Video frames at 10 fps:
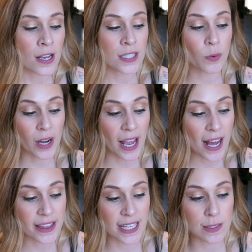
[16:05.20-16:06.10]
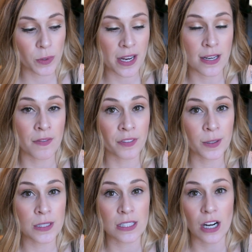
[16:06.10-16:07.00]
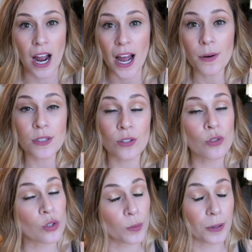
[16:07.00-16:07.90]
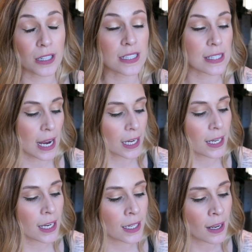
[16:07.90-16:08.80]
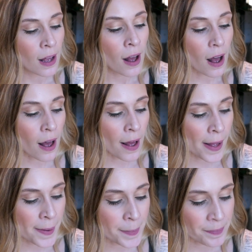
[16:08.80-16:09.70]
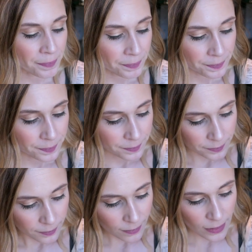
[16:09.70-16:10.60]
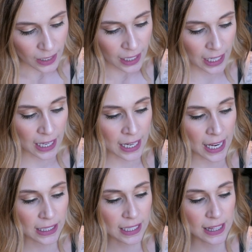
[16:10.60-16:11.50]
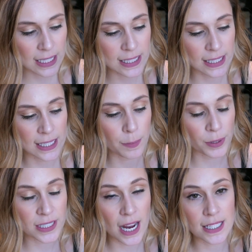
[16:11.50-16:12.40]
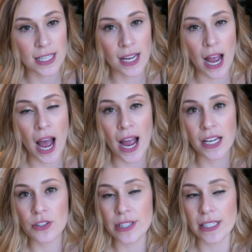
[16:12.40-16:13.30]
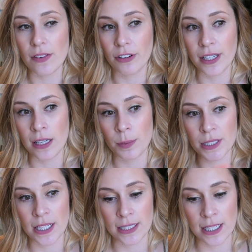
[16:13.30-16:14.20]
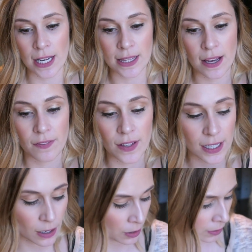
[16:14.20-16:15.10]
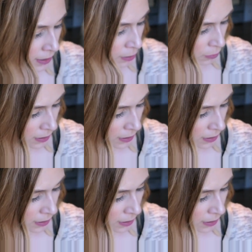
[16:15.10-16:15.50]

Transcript: So when I got this one in Influenster, I was super excited. Um, and I like that it's a heat protectant. I used a different heat protectant in that video. It